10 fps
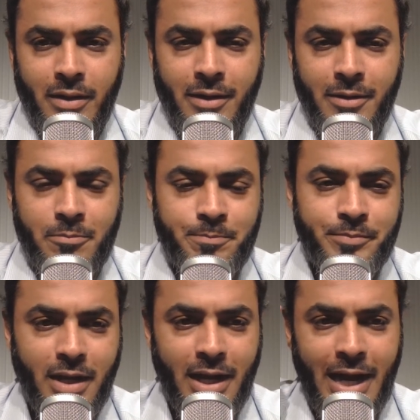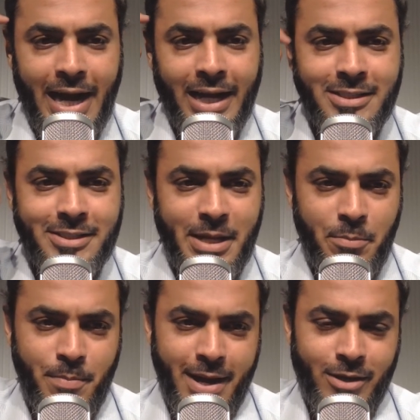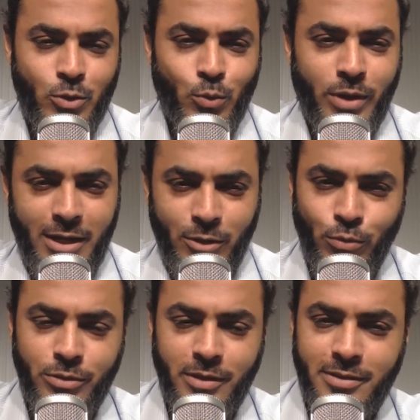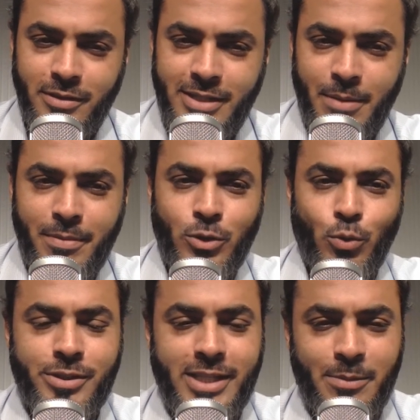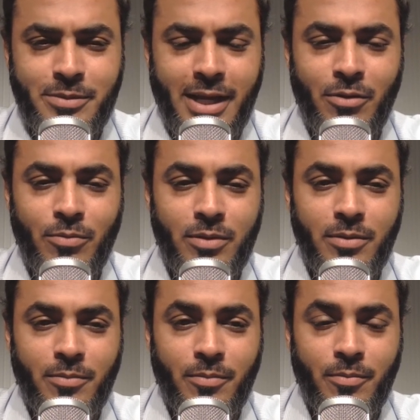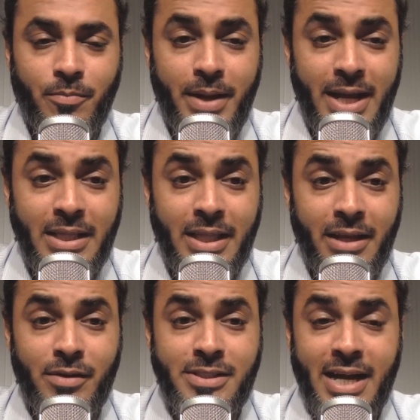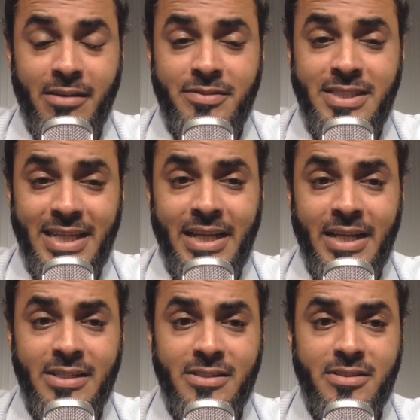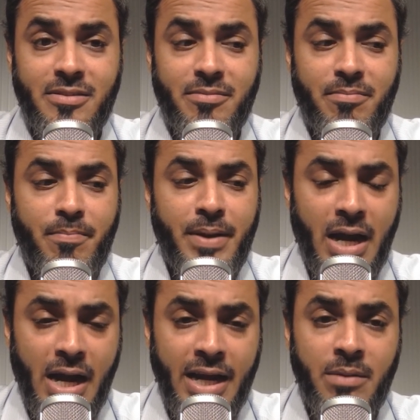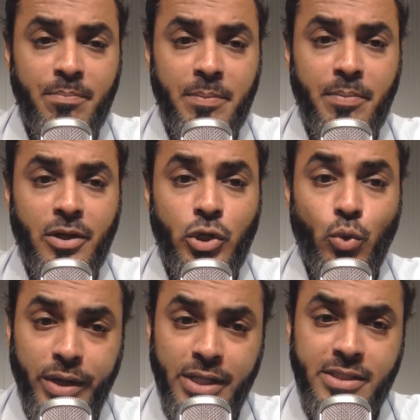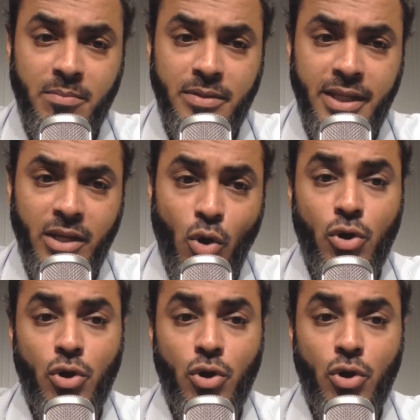I'll step back two steps. And main thing which I have seen is, behind people doing something or